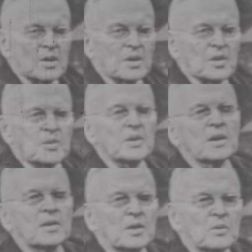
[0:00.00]
uh,
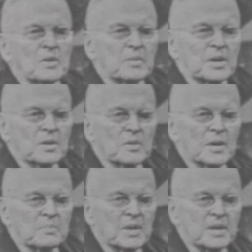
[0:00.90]
three other women who
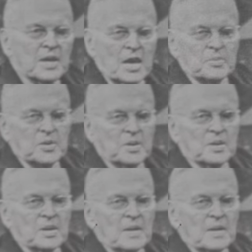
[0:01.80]
had been captured,